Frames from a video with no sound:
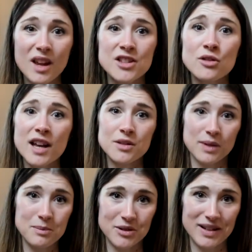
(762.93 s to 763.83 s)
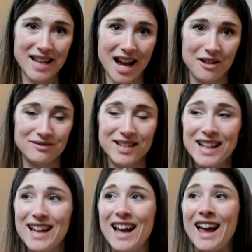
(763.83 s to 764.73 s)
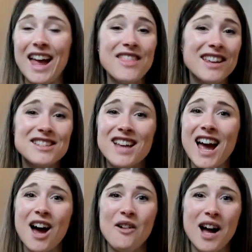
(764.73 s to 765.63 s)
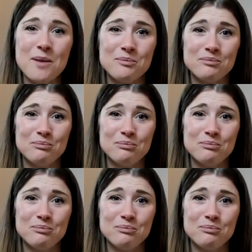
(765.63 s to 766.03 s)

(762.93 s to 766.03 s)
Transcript: So that's what I'm doing now. And that is how I